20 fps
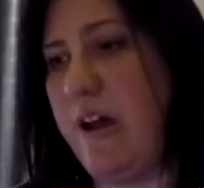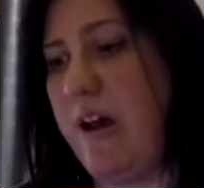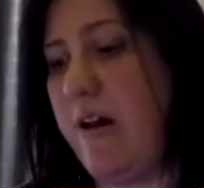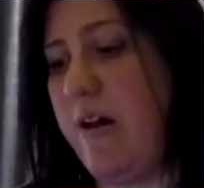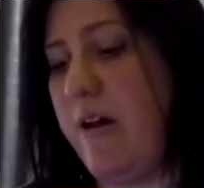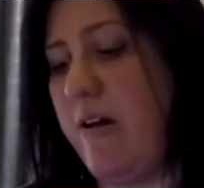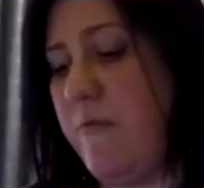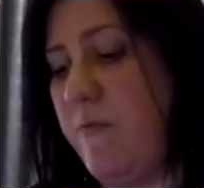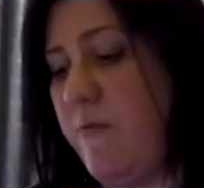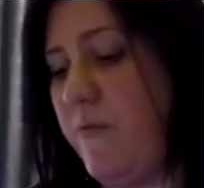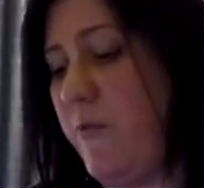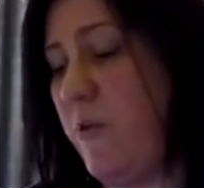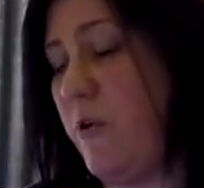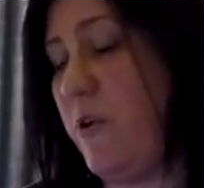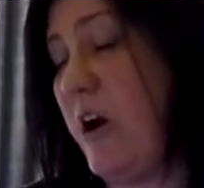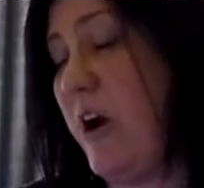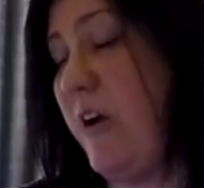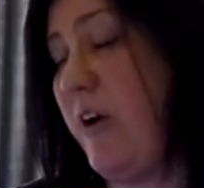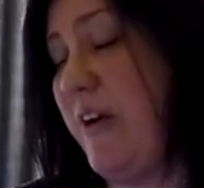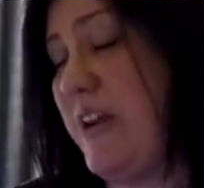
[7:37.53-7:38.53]

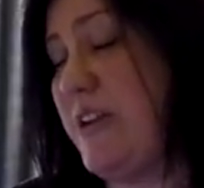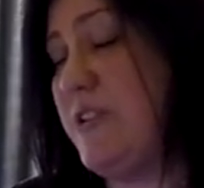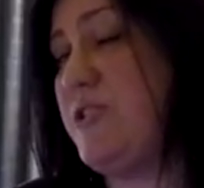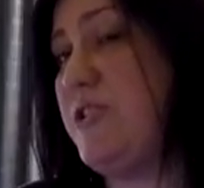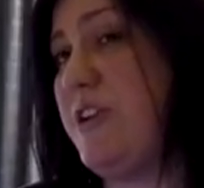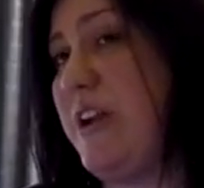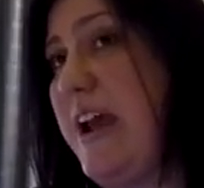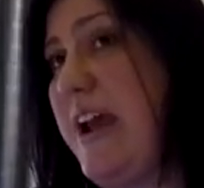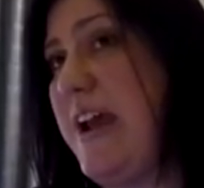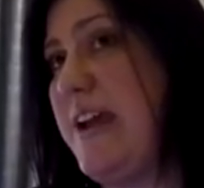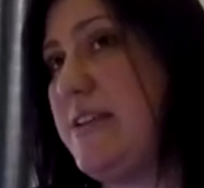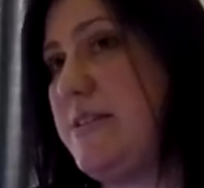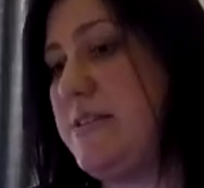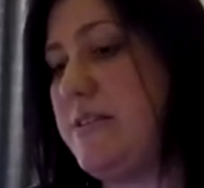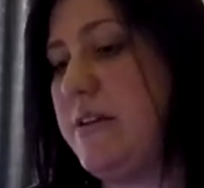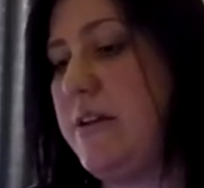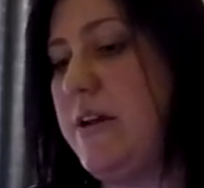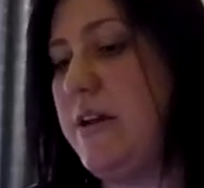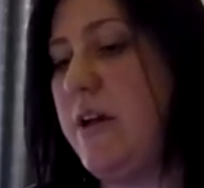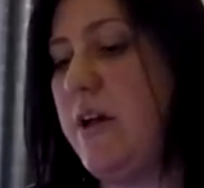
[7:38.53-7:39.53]
for our intranet,